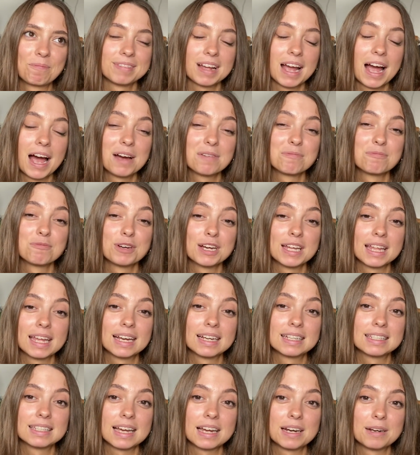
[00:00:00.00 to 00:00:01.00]
I'm really
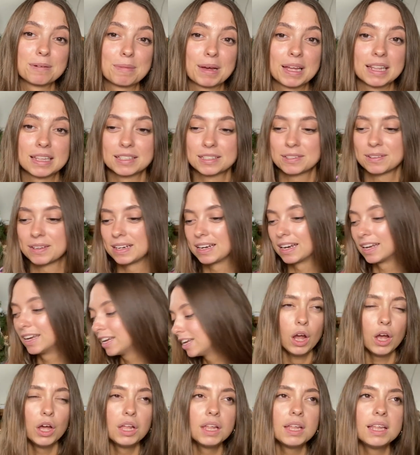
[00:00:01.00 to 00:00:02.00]
excited about this one.
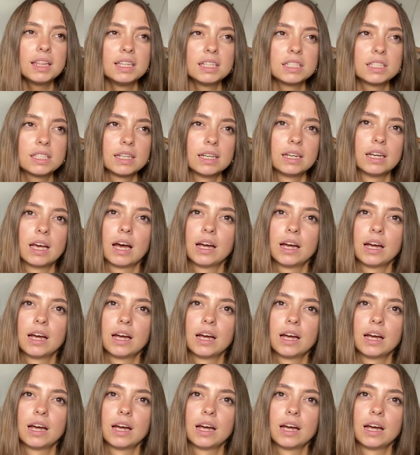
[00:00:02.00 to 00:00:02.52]
Early this year,